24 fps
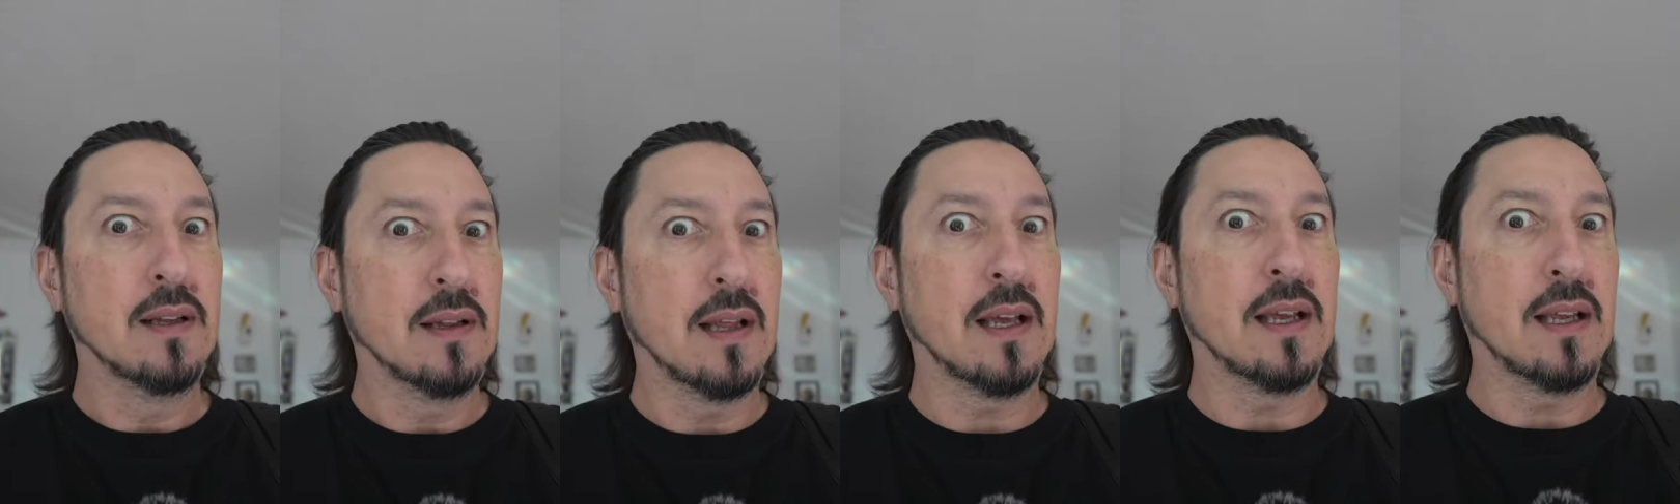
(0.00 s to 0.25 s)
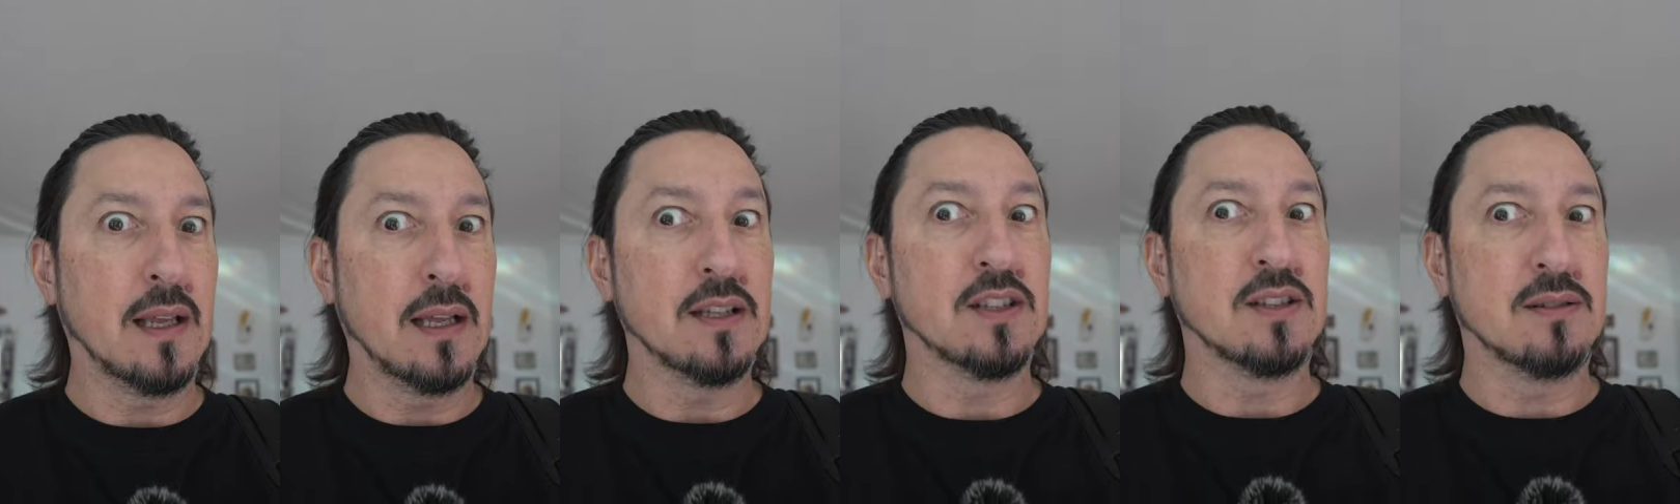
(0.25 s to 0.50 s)

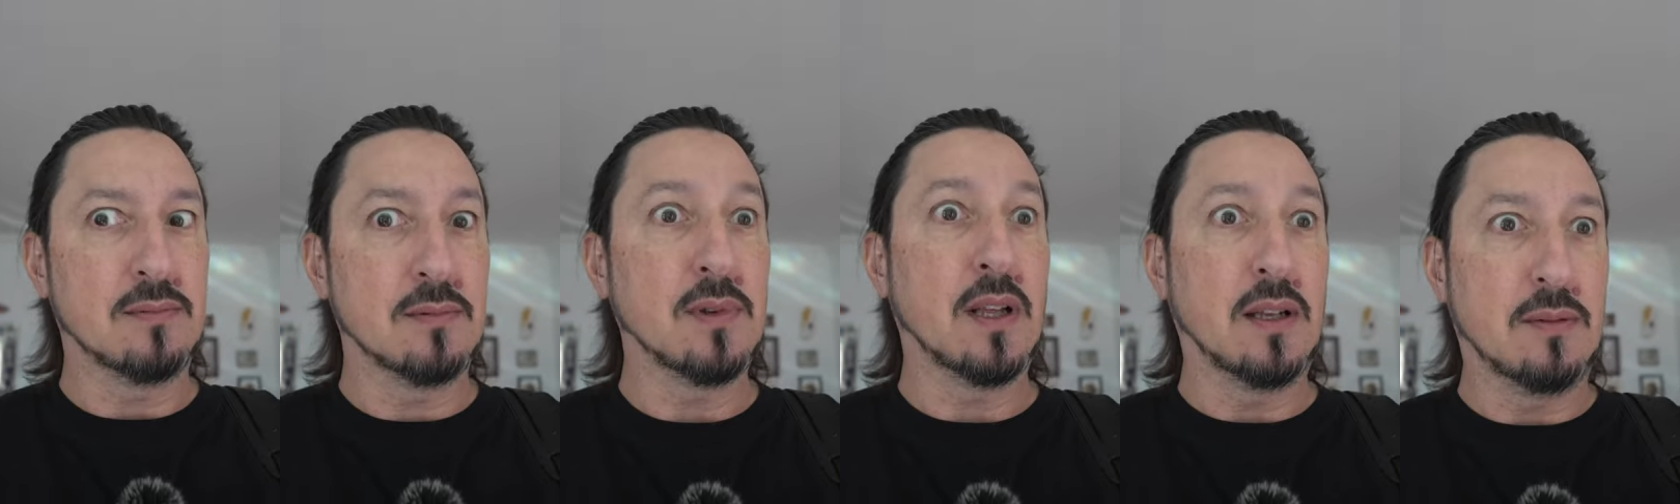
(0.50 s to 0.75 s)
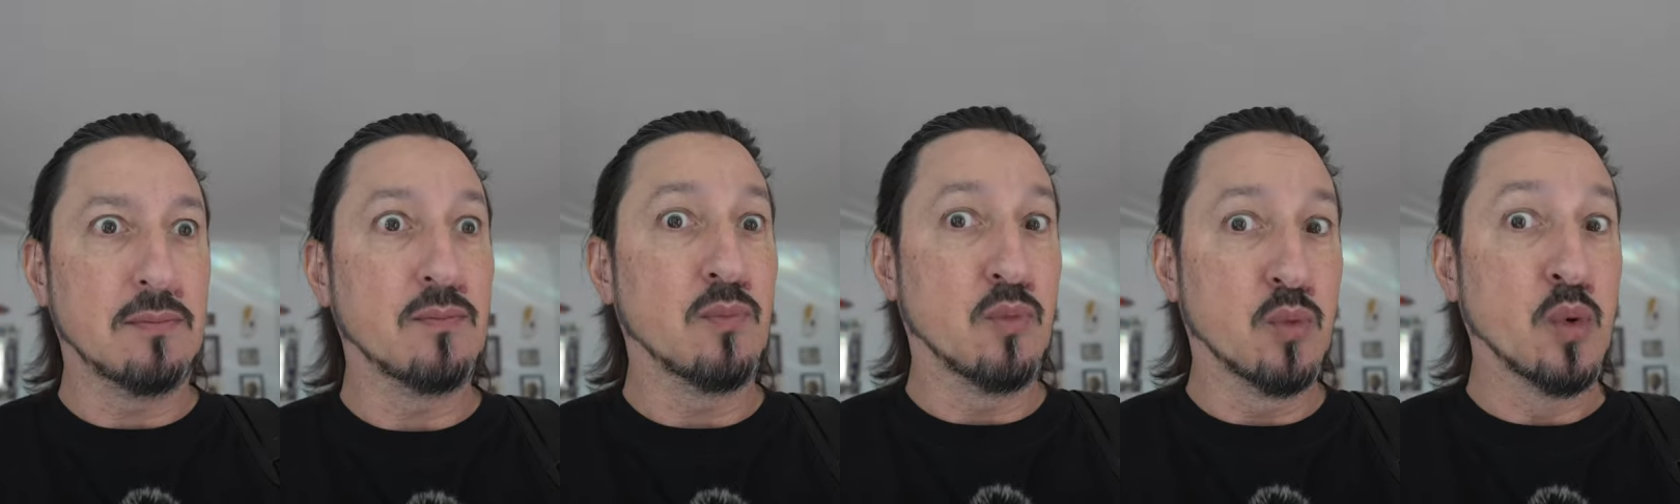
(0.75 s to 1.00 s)
Like it,
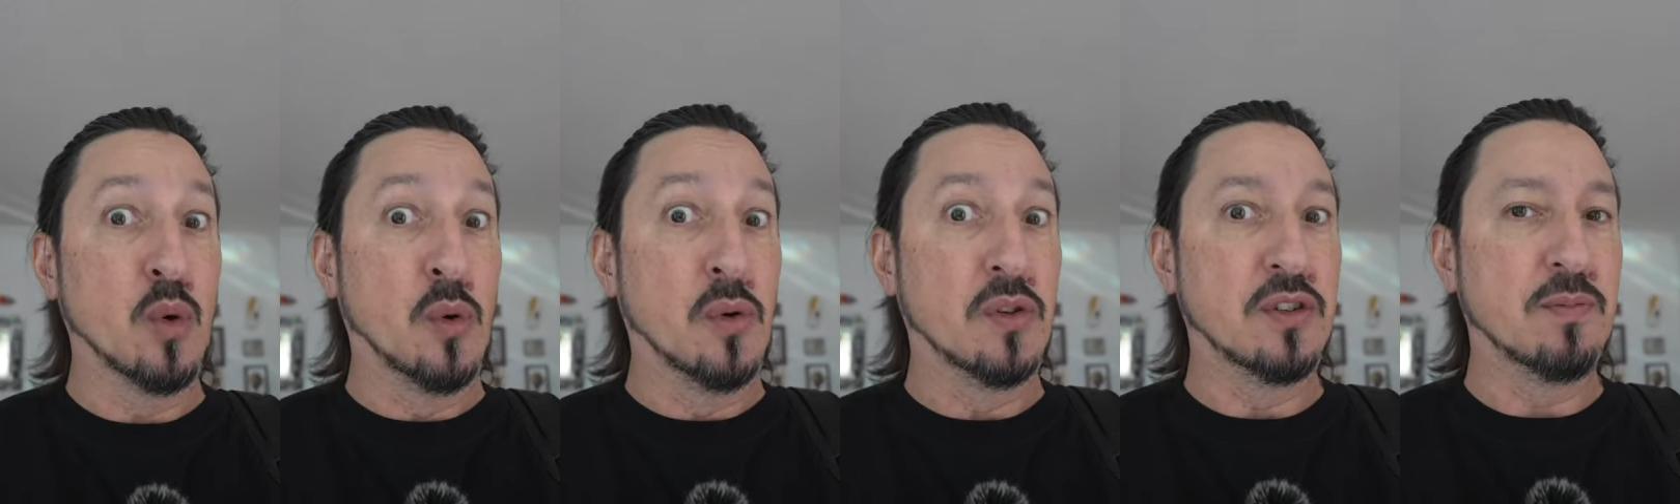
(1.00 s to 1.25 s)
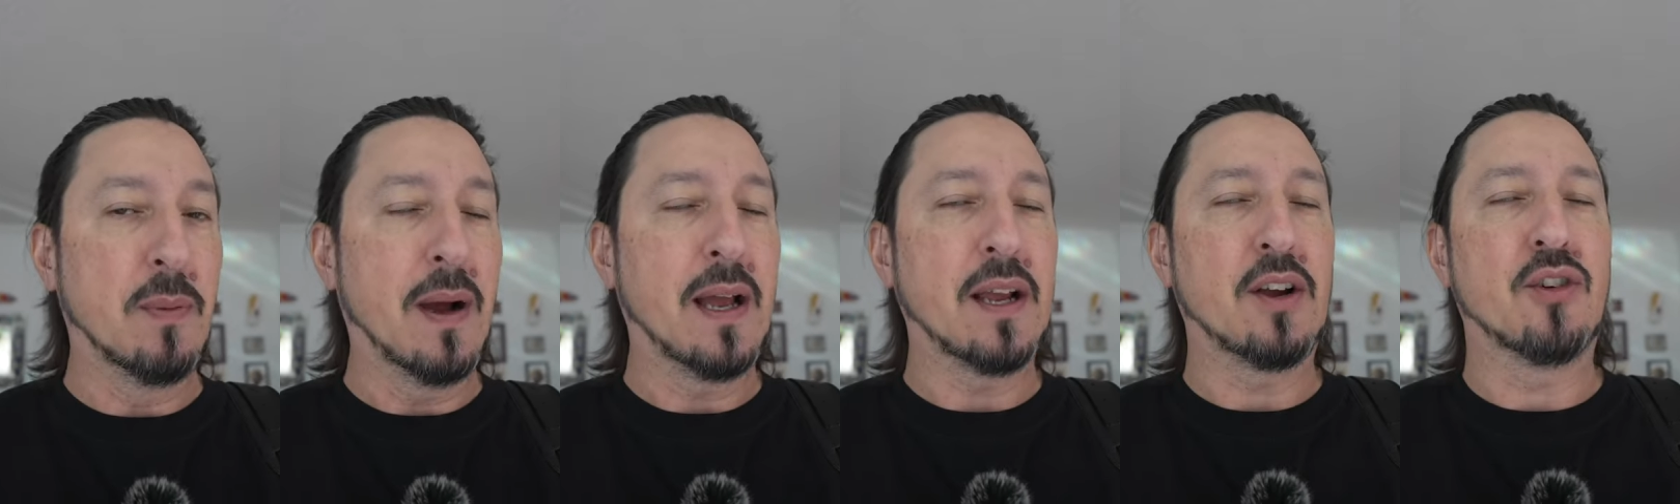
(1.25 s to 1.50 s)
it
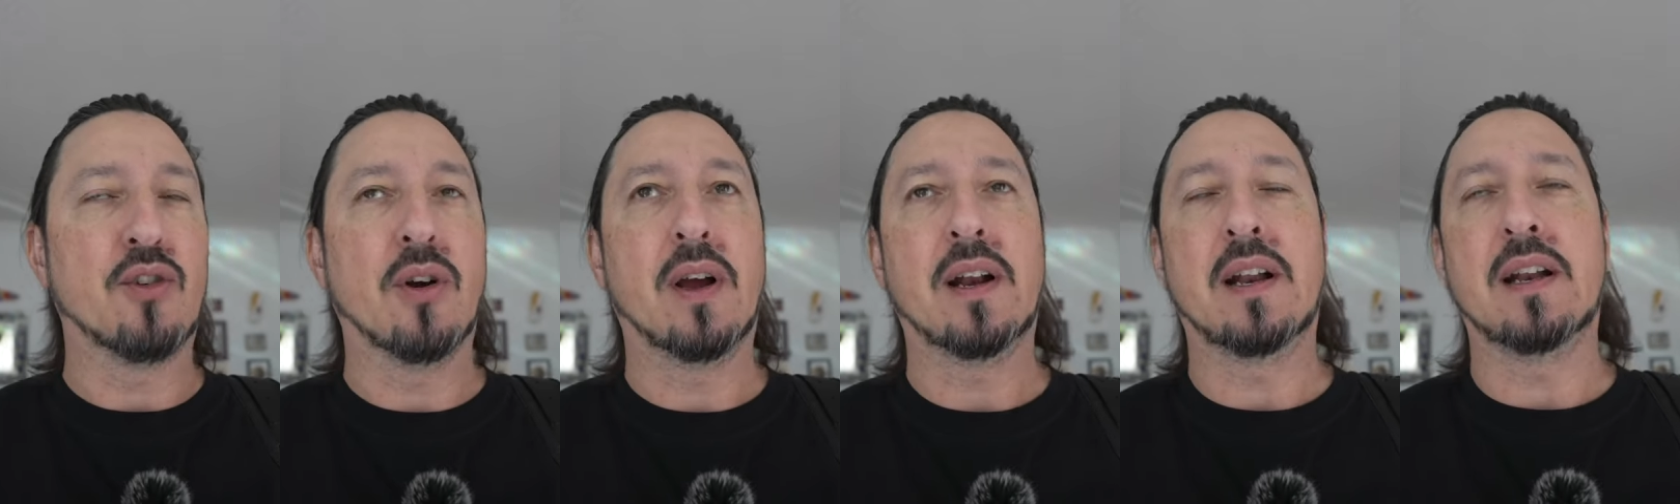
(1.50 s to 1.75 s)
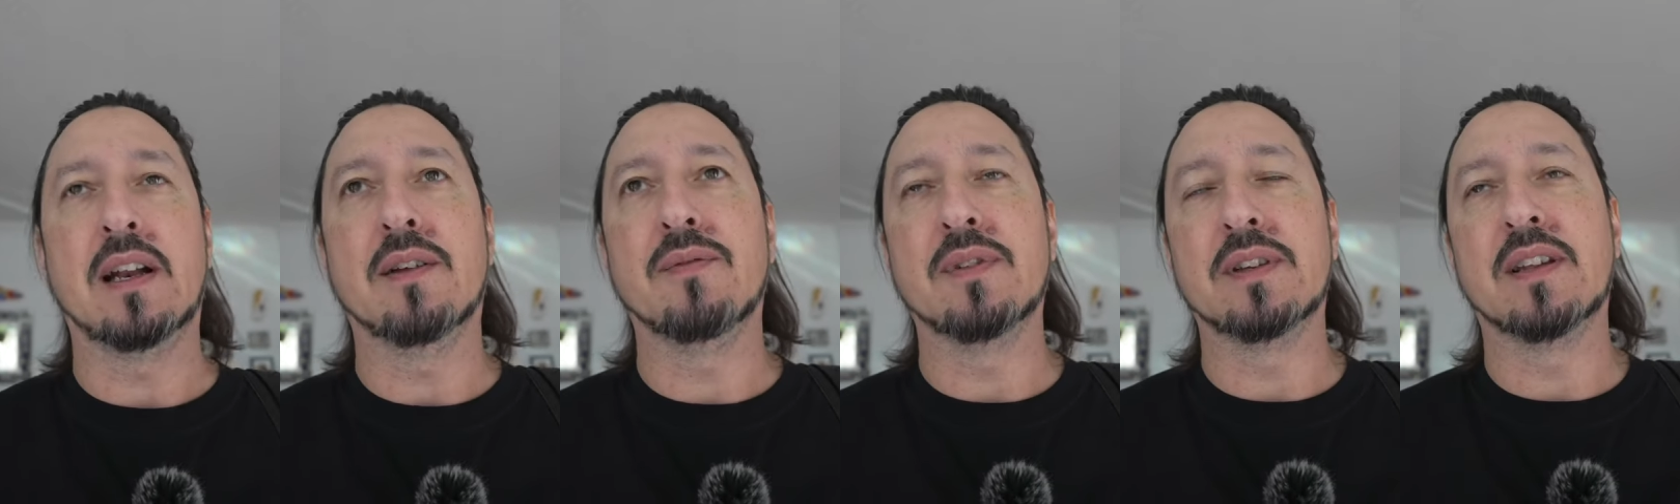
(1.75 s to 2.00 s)
ruins my
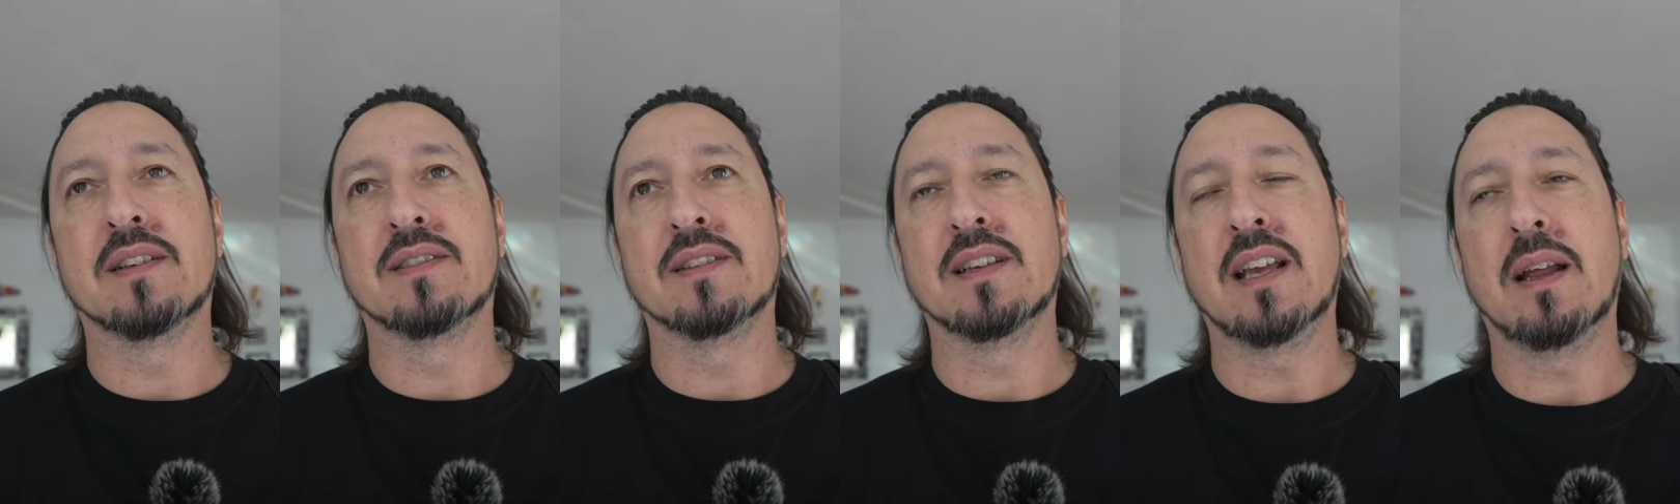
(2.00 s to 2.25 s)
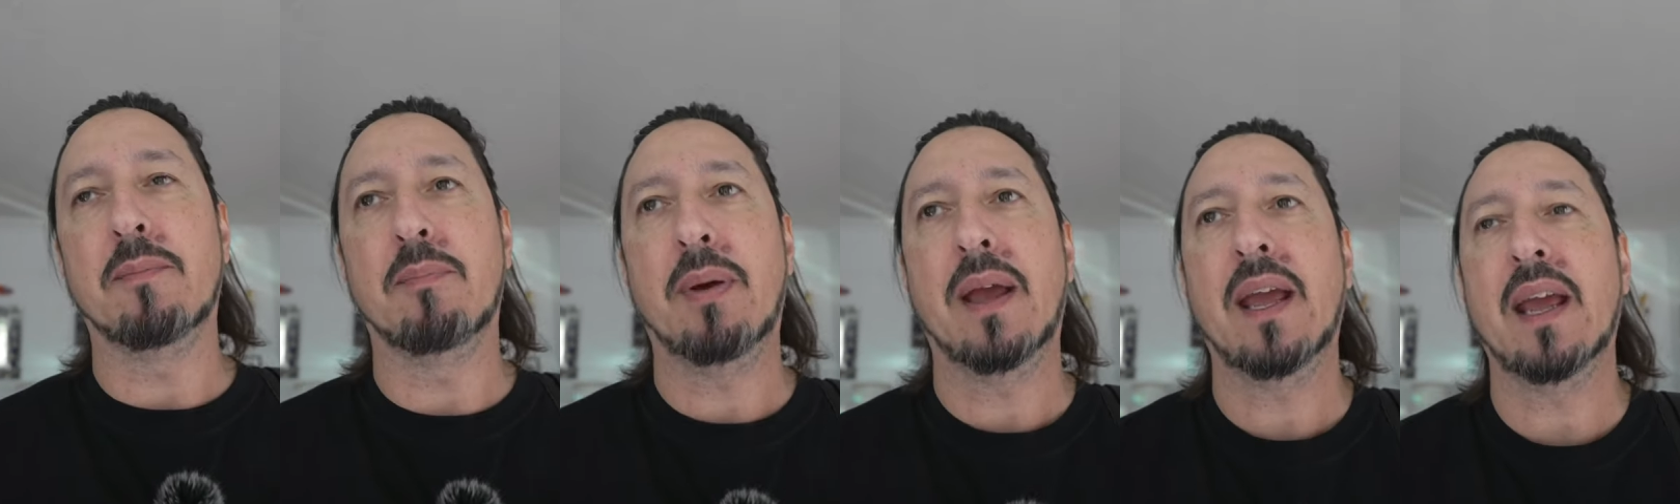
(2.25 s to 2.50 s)
credit if it doesn't
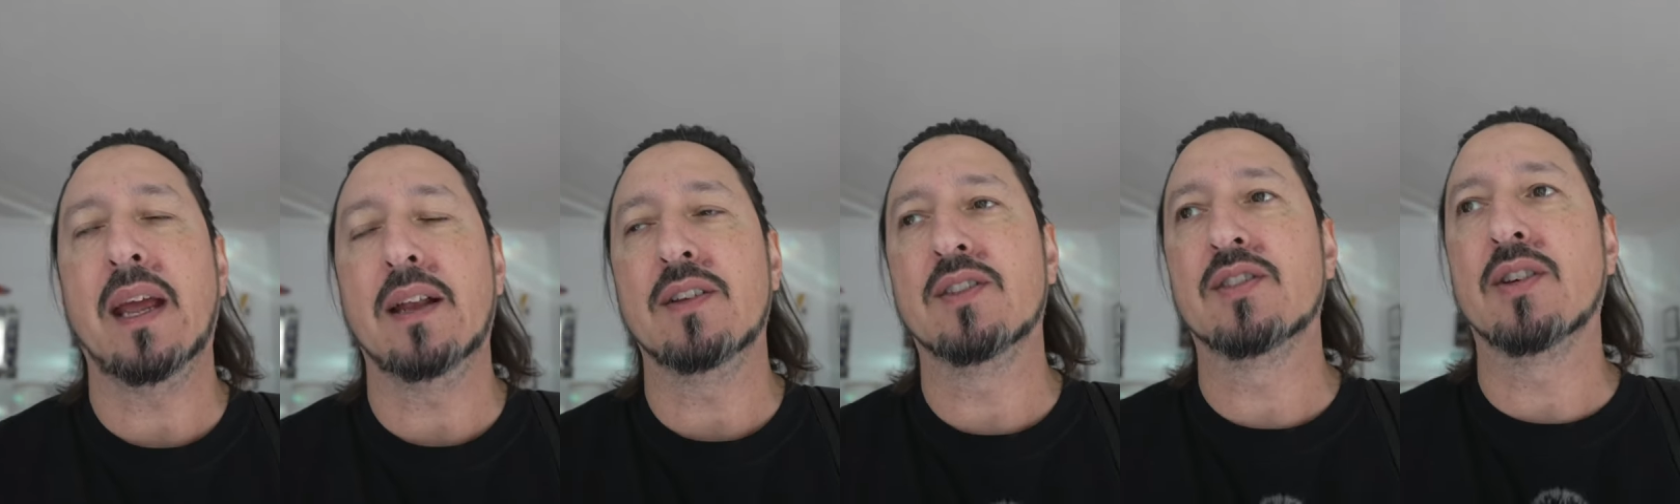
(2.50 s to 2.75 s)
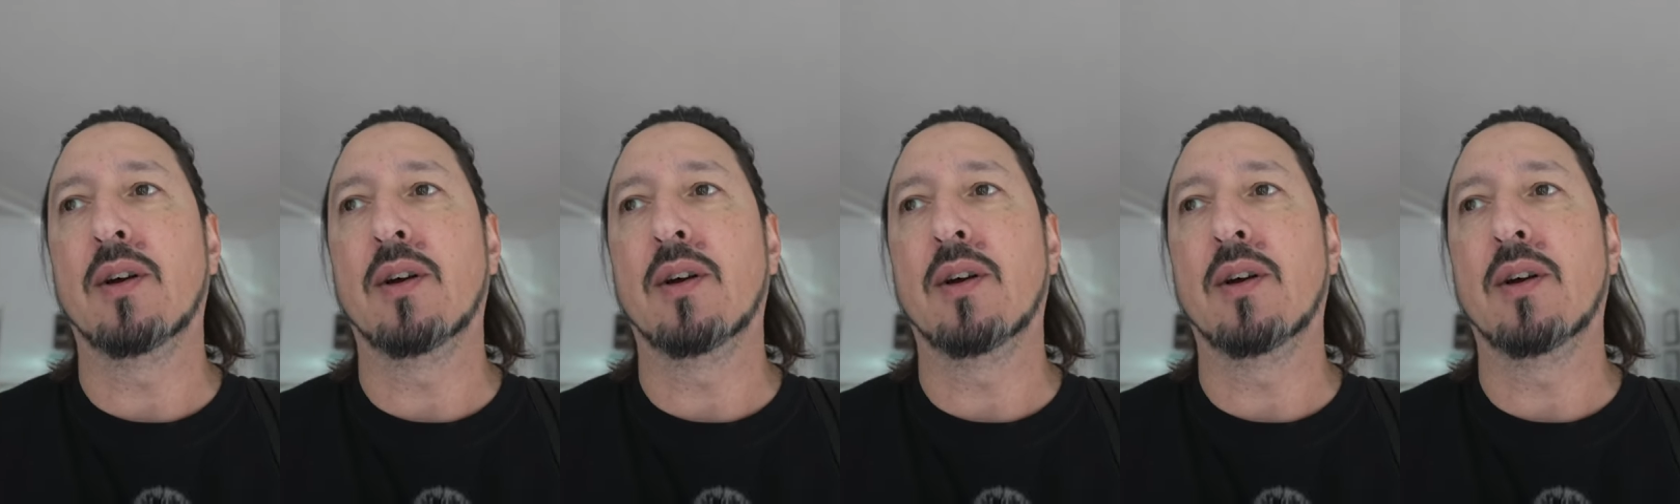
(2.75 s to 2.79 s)
get paid.